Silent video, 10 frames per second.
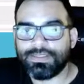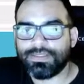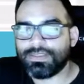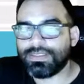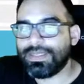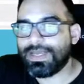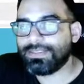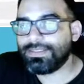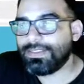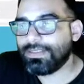His
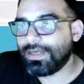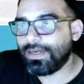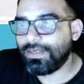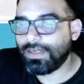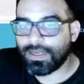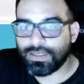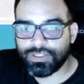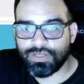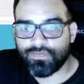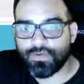Nazi ideology
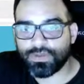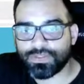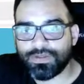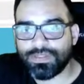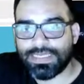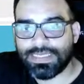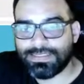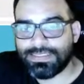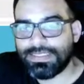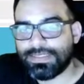focused on the
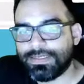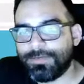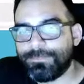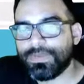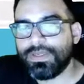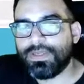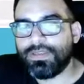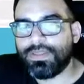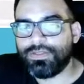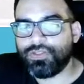idea
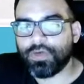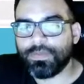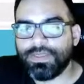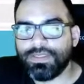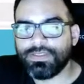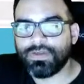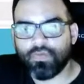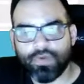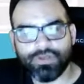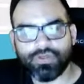that Germany's
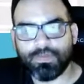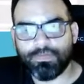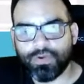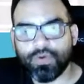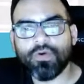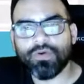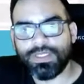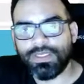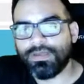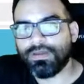racial
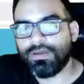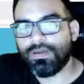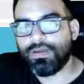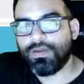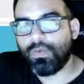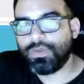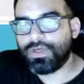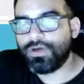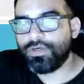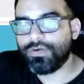purity was
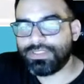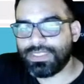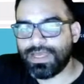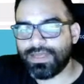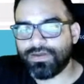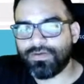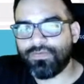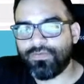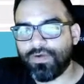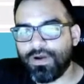under attack
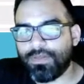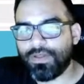from the